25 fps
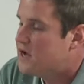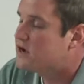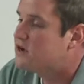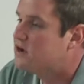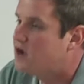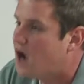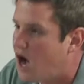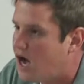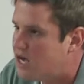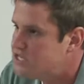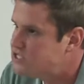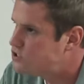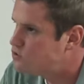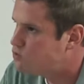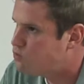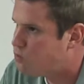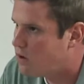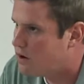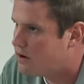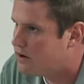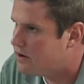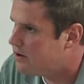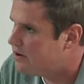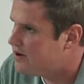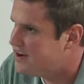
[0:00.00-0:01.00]
God's
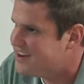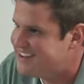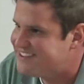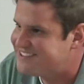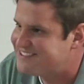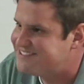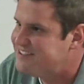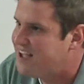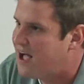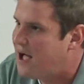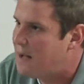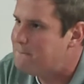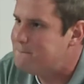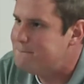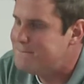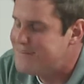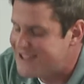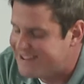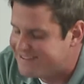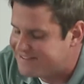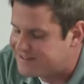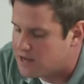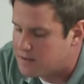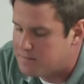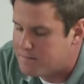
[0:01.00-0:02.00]
word is not
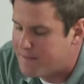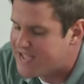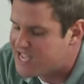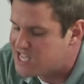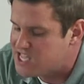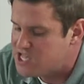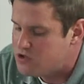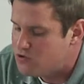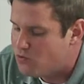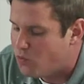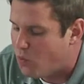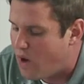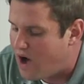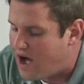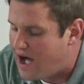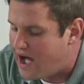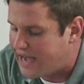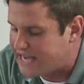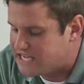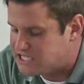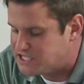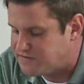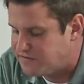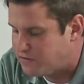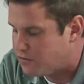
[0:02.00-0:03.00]
meant to make you
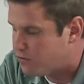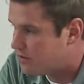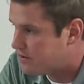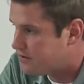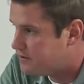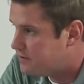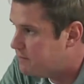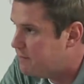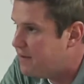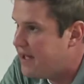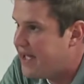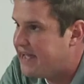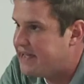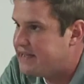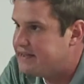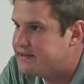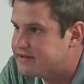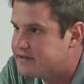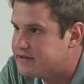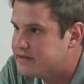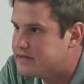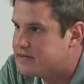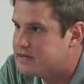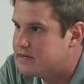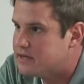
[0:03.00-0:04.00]
wise for a debate.